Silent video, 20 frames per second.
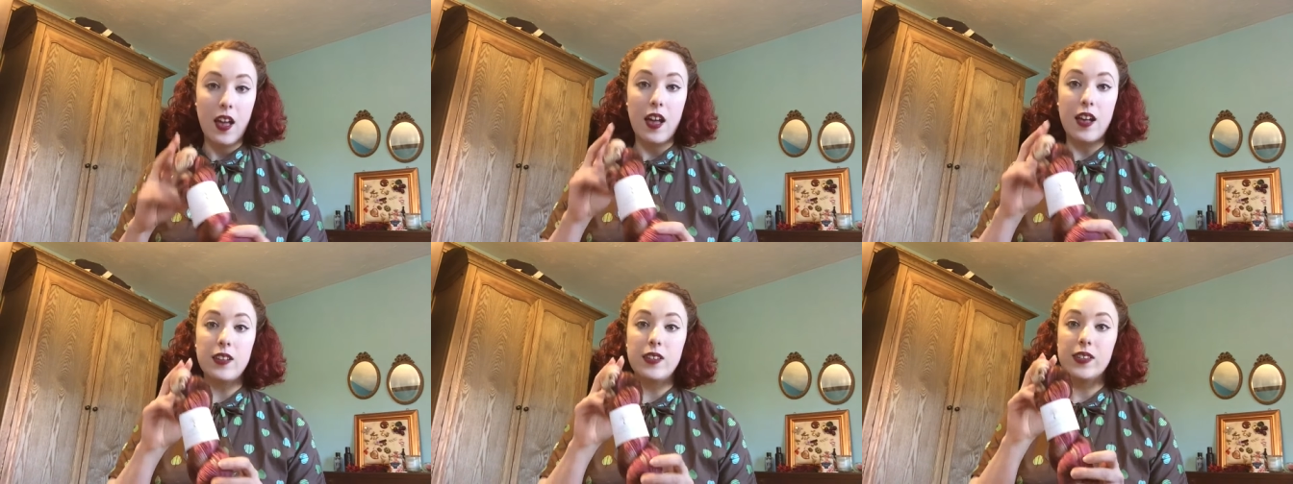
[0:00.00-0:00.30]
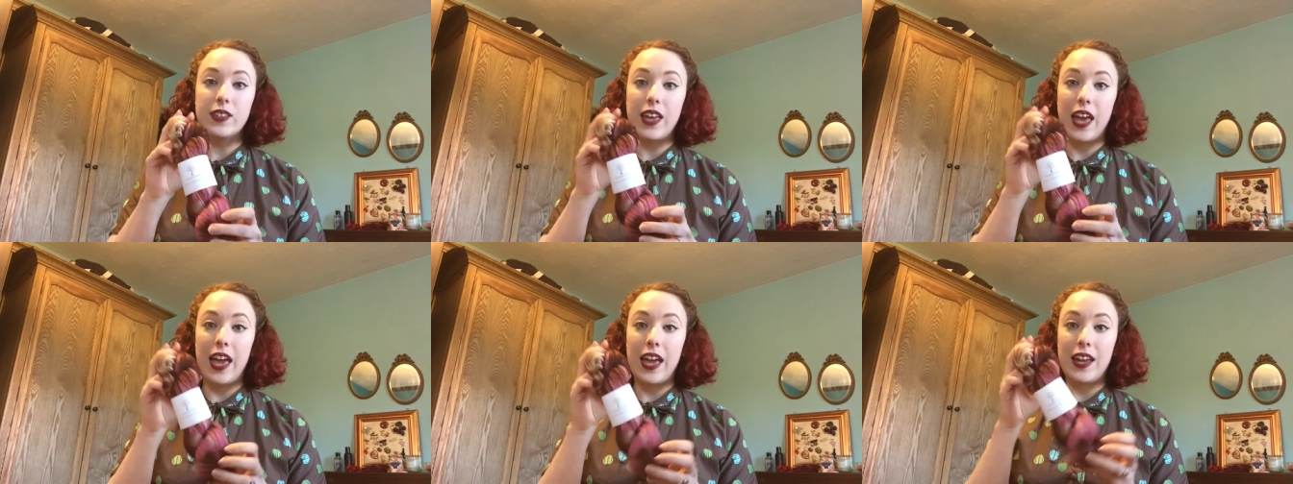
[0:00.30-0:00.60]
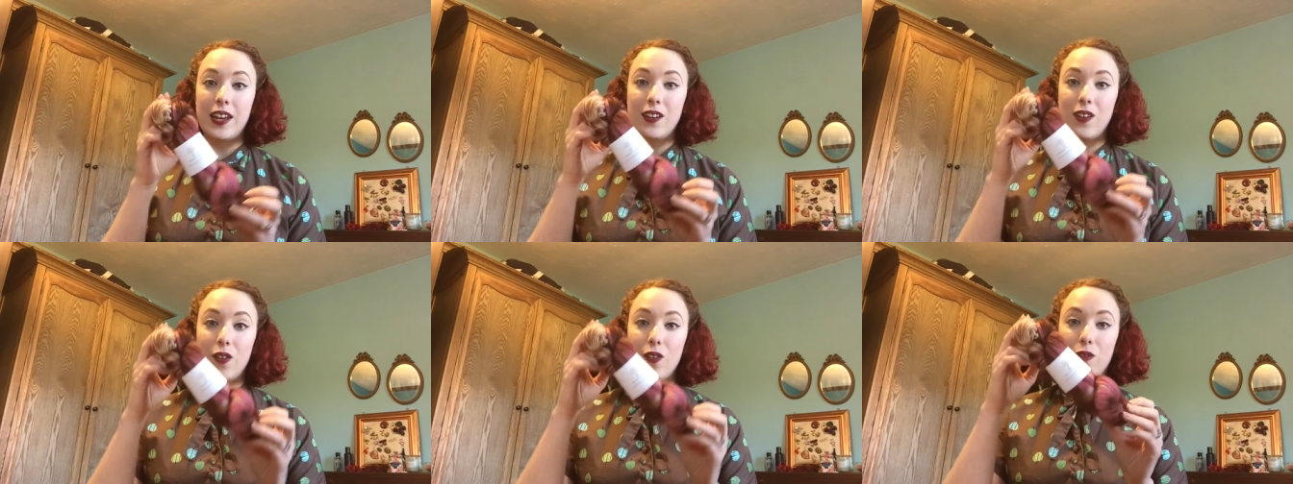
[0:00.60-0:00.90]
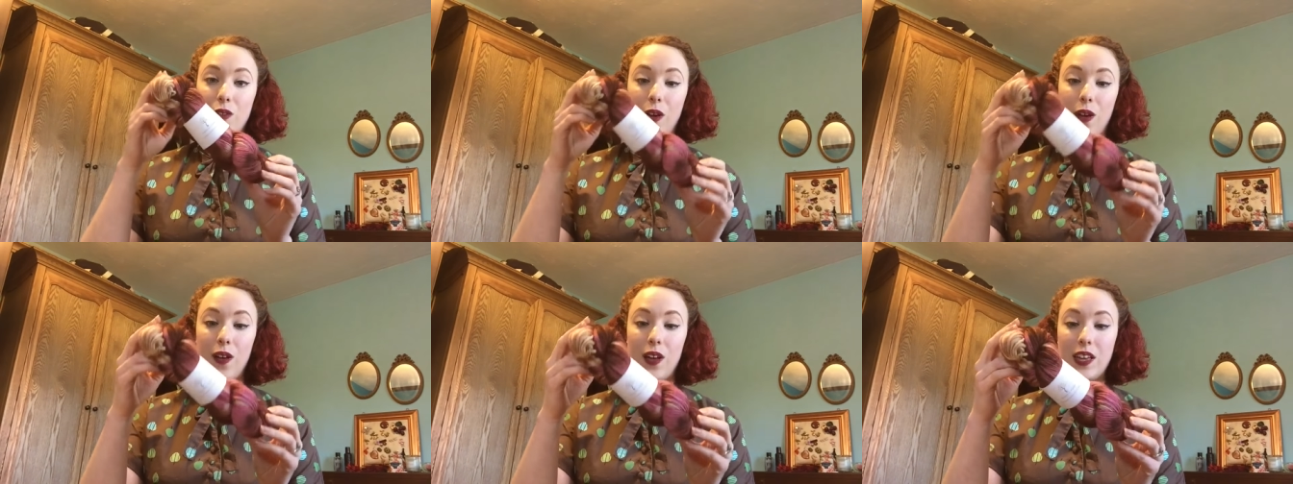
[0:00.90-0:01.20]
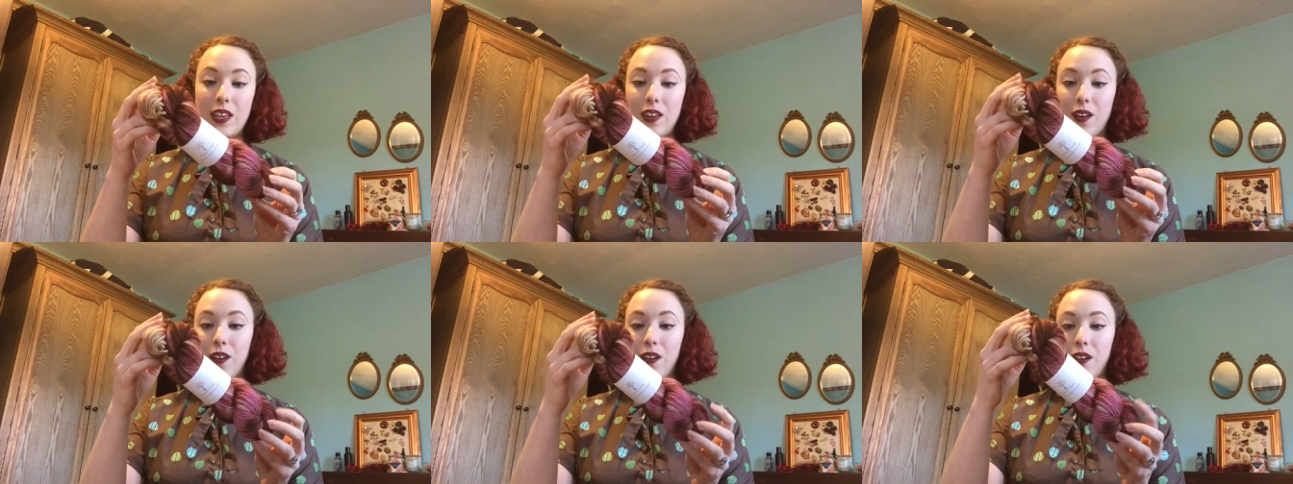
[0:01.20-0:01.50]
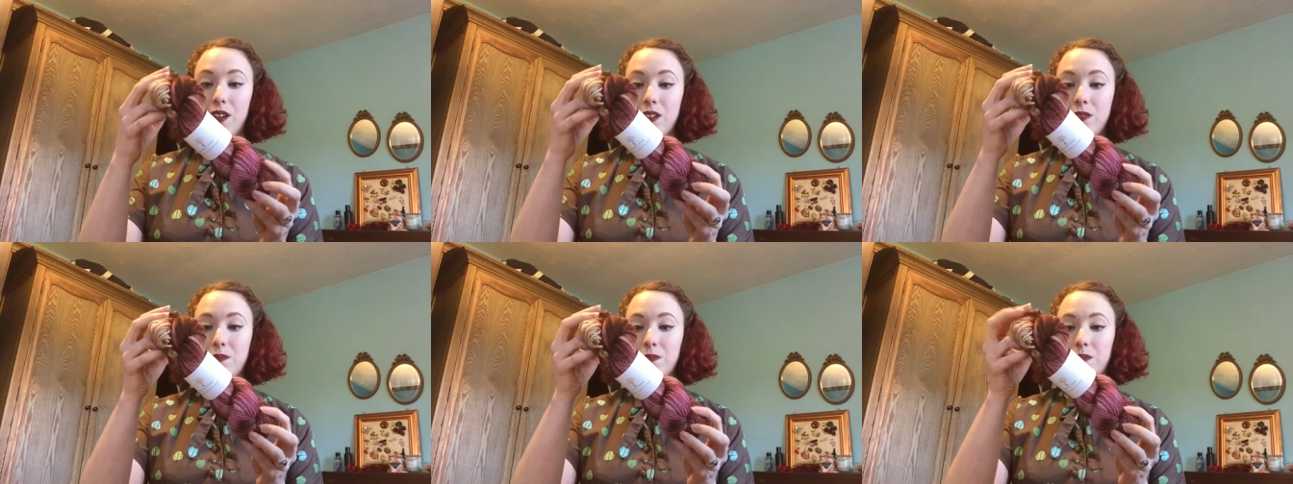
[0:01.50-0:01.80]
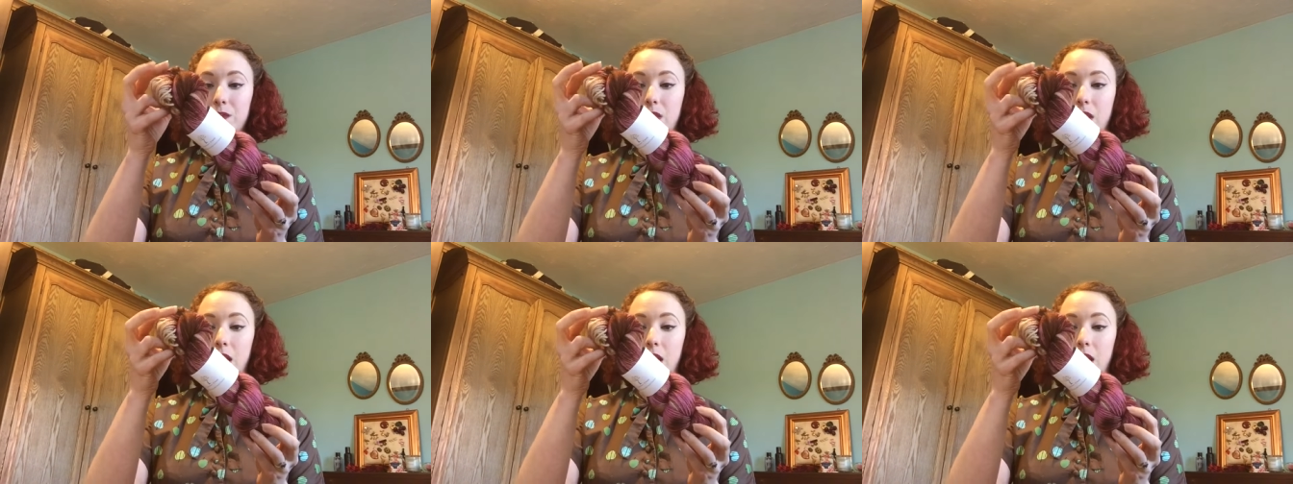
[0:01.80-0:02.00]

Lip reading: a skein of her yarn.